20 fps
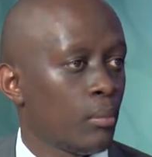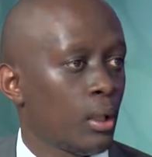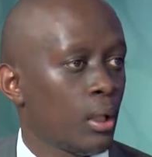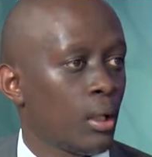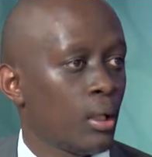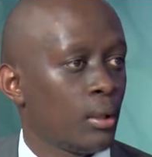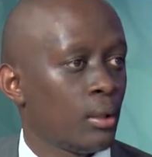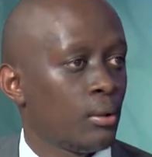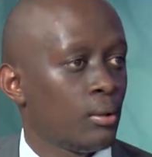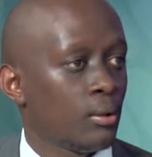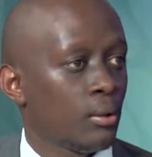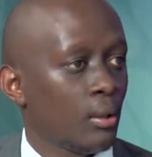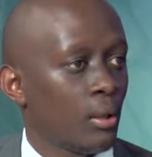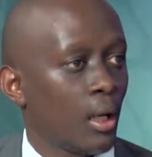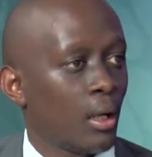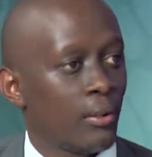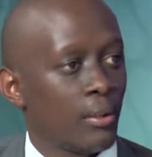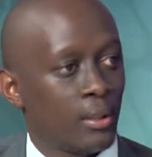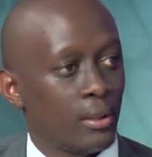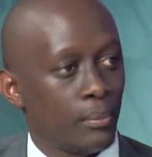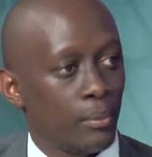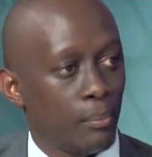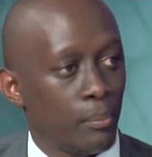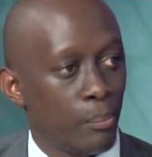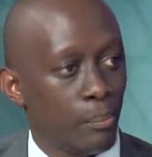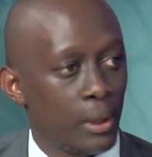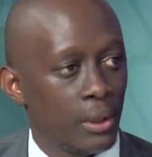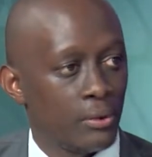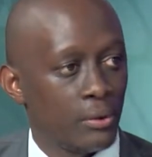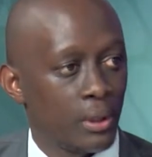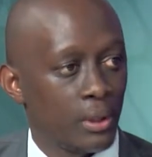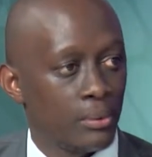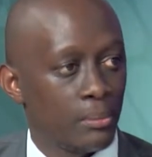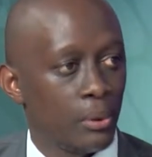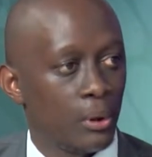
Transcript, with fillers: are in agribusiness